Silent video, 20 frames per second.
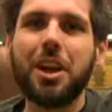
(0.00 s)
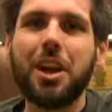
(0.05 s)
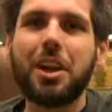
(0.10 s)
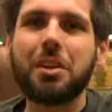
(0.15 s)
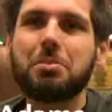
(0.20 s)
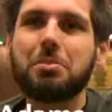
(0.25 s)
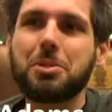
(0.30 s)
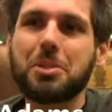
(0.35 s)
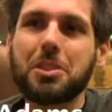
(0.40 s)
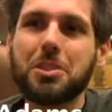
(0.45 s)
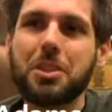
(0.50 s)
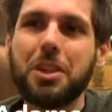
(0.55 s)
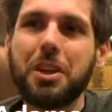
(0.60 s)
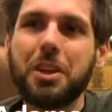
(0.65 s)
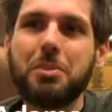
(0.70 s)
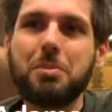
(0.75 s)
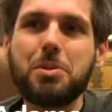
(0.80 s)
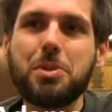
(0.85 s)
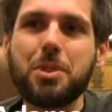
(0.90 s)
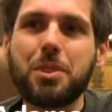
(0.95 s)
I'm Chris
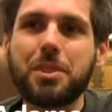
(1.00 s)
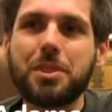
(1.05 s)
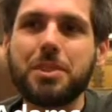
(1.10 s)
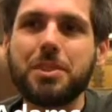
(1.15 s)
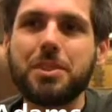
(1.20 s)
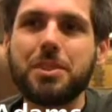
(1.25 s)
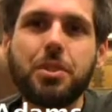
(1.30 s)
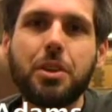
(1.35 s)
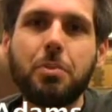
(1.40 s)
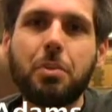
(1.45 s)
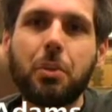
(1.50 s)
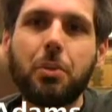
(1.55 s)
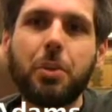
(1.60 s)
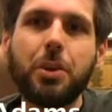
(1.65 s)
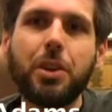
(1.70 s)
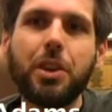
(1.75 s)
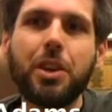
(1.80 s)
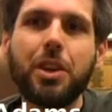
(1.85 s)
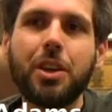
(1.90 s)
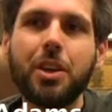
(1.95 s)
Adams. So I've been
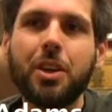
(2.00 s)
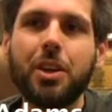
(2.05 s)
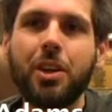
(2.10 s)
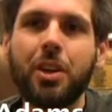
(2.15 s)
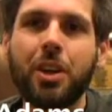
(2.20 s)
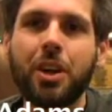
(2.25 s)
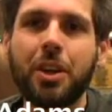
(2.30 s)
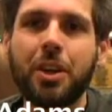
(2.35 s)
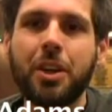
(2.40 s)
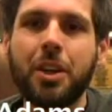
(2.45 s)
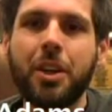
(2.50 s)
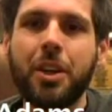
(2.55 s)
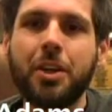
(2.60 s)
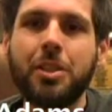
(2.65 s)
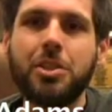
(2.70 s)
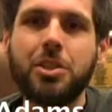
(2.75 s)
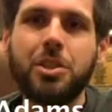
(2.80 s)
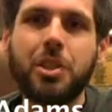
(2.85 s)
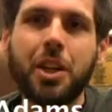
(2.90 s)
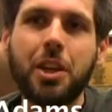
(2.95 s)
working on
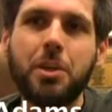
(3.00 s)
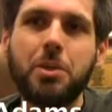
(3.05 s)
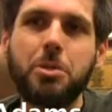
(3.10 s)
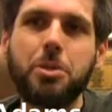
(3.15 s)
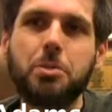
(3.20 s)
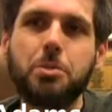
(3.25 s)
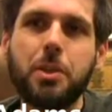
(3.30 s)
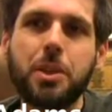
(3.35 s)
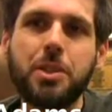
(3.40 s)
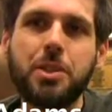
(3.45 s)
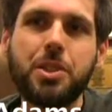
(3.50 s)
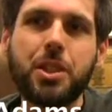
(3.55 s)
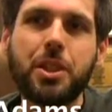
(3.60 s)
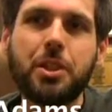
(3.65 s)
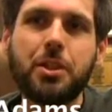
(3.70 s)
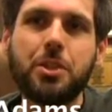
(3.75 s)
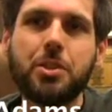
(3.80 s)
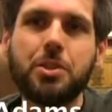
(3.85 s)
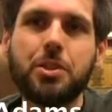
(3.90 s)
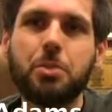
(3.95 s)
Django Speed
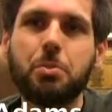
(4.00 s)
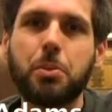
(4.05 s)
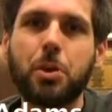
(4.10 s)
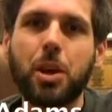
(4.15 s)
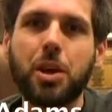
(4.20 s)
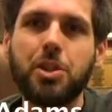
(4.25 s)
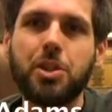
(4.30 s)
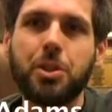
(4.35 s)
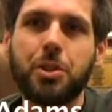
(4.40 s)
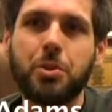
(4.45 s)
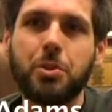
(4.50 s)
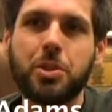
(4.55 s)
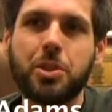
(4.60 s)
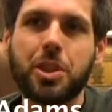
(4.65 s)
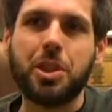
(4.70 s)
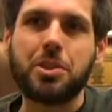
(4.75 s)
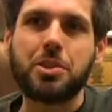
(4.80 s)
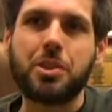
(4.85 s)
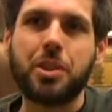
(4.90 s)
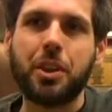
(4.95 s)
Center as a project which
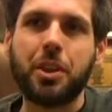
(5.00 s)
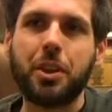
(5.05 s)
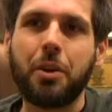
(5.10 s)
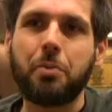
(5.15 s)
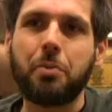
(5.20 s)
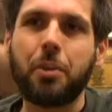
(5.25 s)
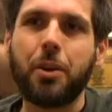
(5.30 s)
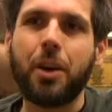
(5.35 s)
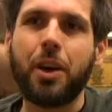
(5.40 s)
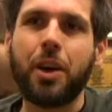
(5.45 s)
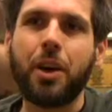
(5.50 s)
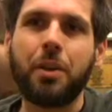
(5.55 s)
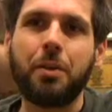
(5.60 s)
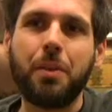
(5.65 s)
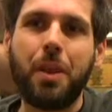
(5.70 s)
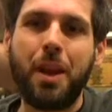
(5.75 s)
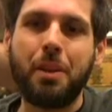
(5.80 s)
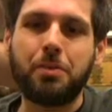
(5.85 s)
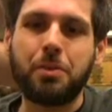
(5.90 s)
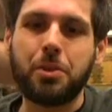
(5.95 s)
I set up
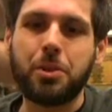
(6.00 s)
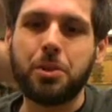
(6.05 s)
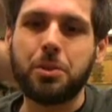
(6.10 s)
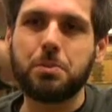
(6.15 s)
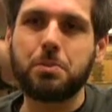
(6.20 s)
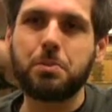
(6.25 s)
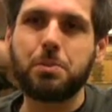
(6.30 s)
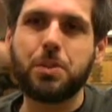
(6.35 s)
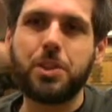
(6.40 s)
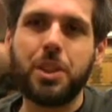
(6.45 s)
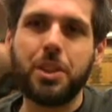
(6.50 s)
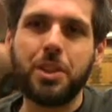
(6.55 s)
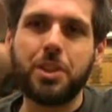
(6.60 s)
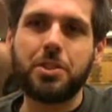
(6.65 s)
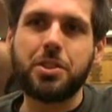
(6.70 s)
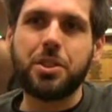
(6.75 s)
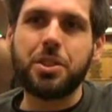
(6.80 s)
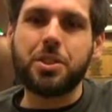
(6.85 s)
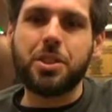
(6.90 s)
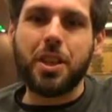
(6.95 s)
after seeing the
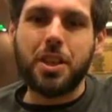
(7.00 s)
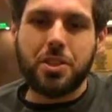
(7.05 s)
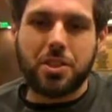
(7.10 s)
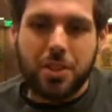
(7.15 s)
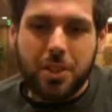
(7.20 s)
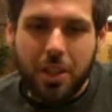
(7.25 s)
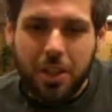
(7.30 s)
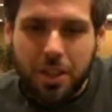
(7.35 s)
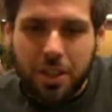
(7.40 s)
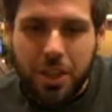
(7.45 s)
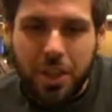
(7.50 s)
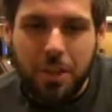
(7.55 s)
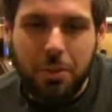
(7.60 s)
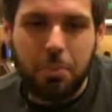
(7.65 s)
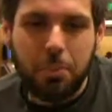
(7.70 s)
success that the